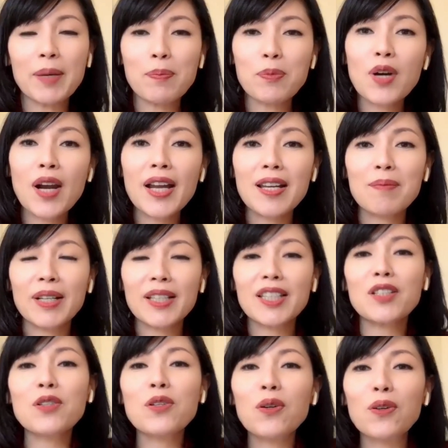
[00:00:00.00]
pride and my
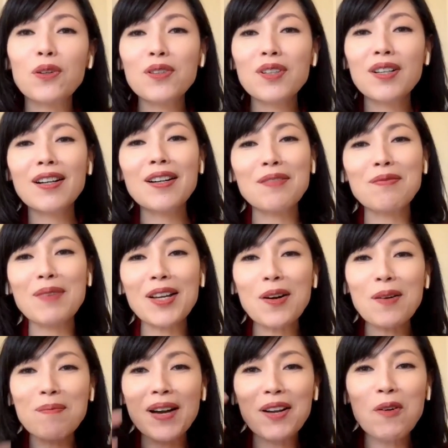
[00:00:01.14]
ego,
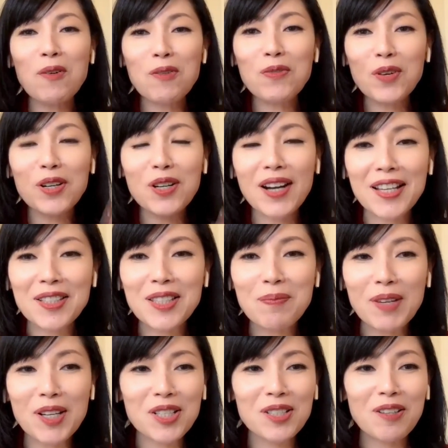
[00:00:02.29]
my
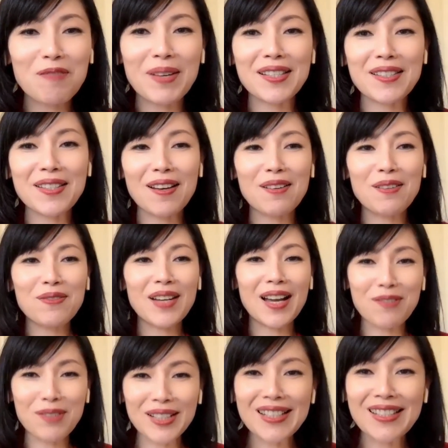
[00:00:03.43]
overestimation of myself, I
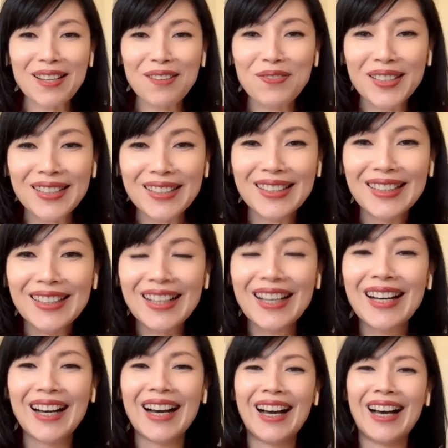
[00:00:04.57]
really suffered
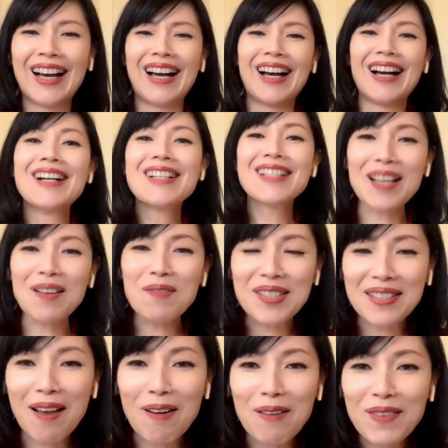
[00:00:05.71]
some
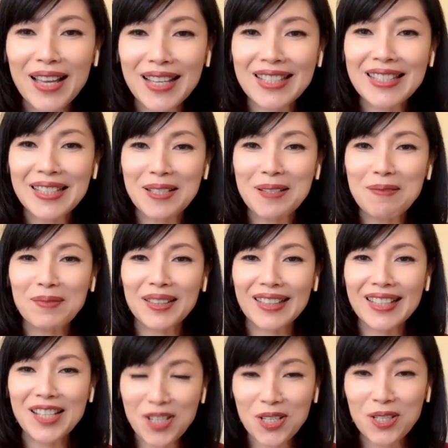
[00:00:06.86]
self-esteem
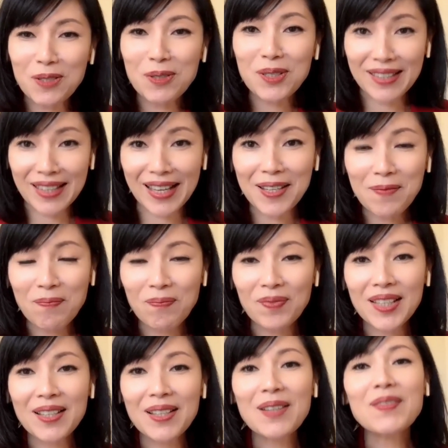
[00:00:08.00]
issues then,
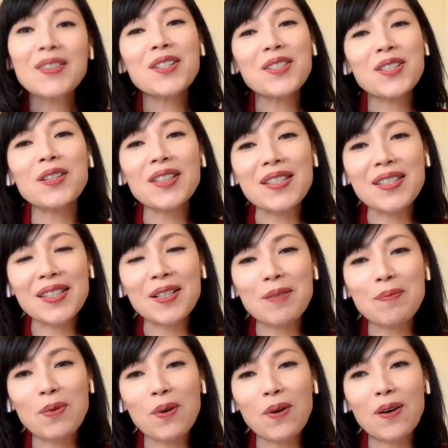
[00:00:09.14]
because in
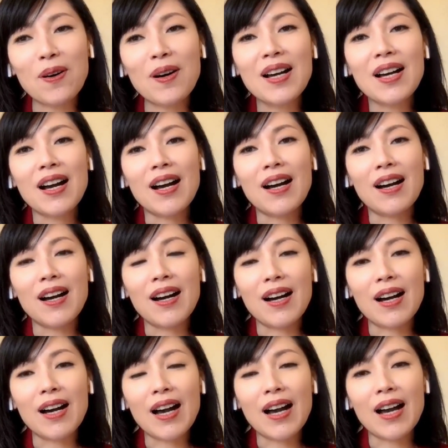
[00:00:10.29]
Singapore,
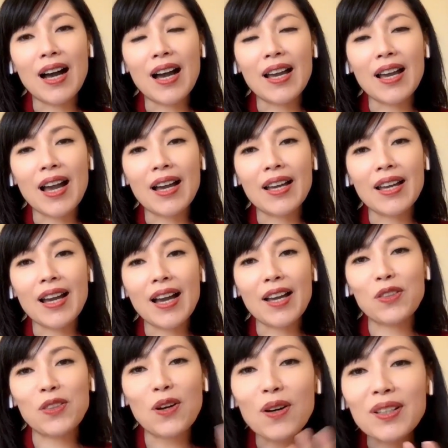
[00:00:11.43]
I
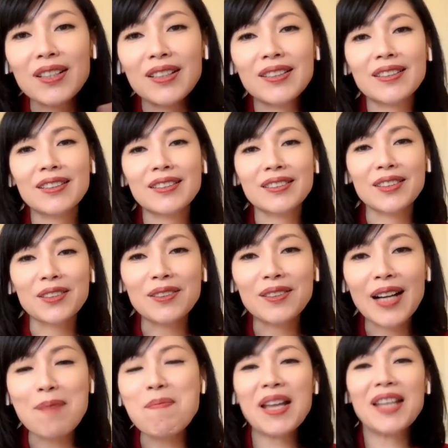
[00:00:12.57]
thought
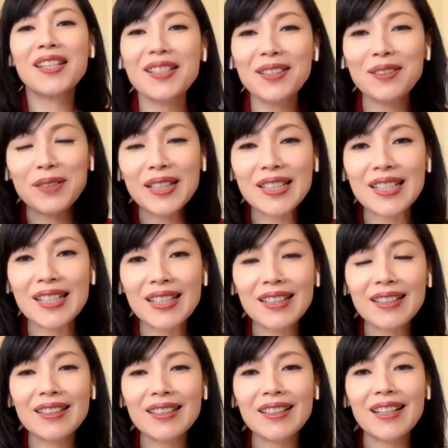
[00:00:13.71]
I made it
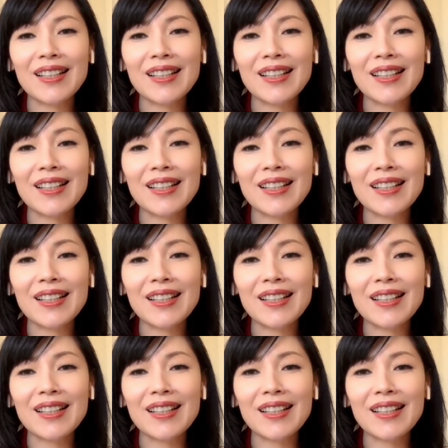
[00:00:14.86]
already,